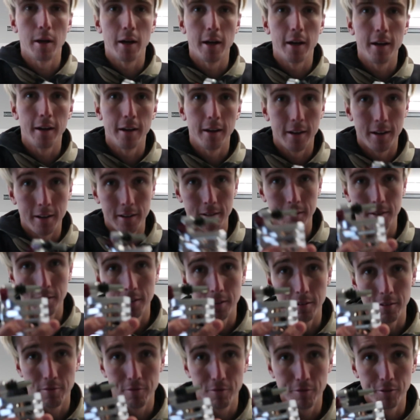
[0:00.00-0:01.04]
by, and at
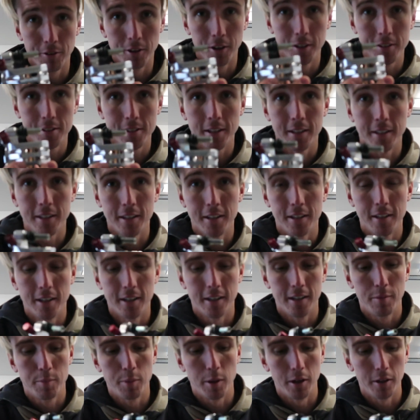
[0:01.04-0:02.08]
the fronts I did
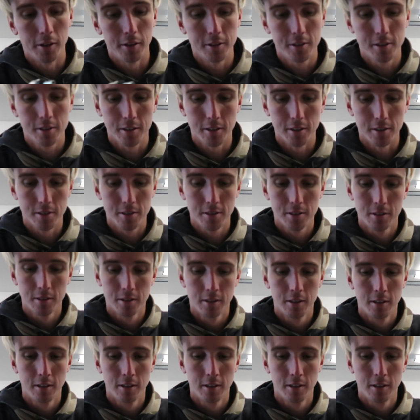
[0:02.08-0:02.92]
polish, because